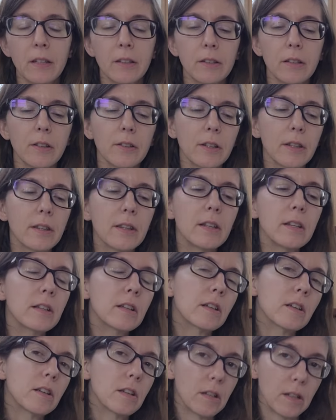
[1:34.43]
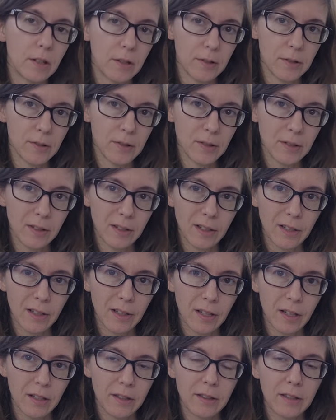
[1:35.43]
Now, the thing is,
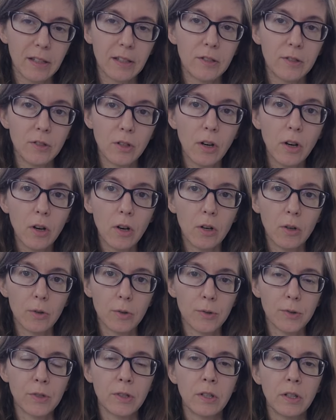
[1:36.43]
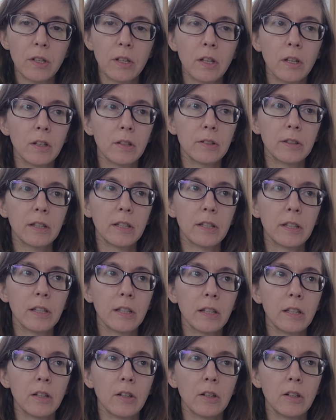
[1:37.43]
the Dolls
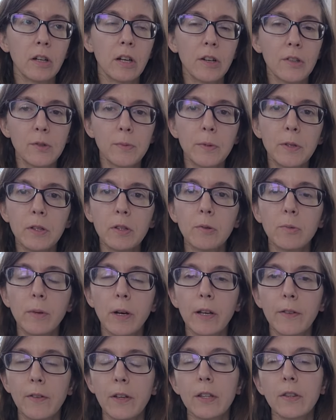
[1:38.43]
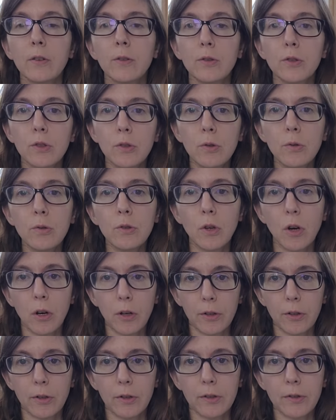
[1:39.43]
the husband, the wife, and their two
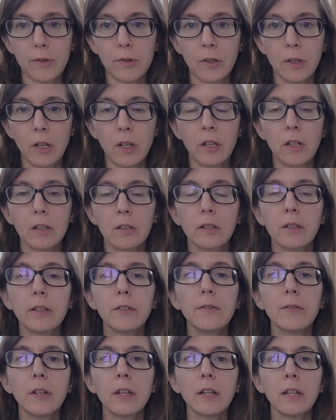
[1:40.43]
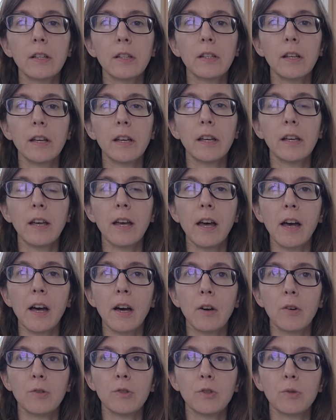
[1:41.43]
daughters live in a
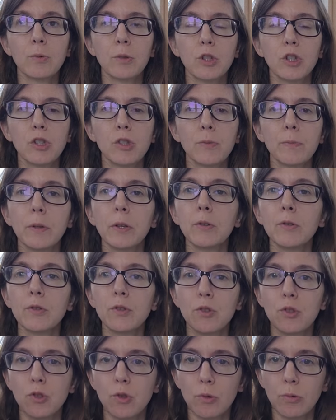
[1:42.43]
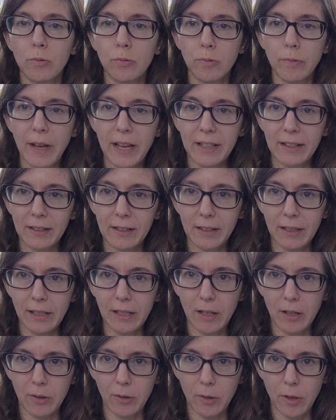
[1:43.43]
house which is built
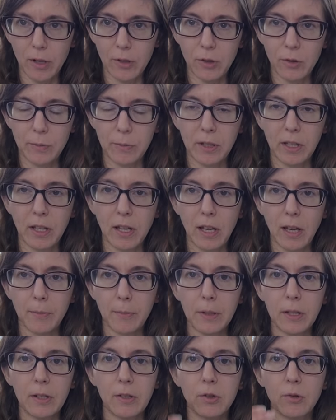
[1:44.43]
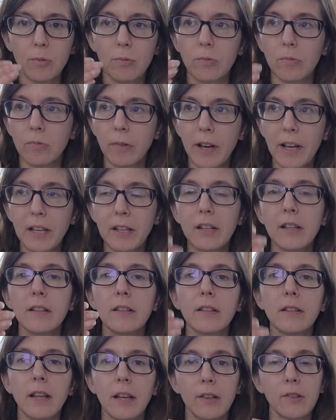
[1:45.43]
directly across from the camp. It is right
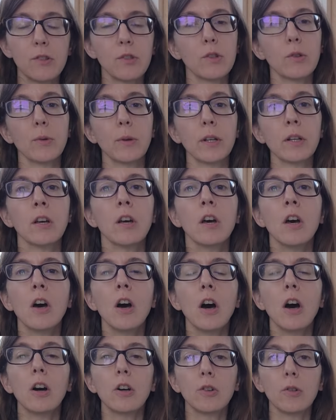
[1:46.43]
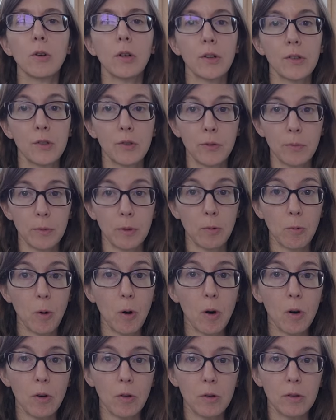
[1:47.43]
next to it, across from the
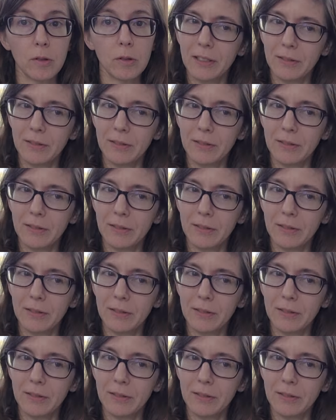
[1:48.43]
wall.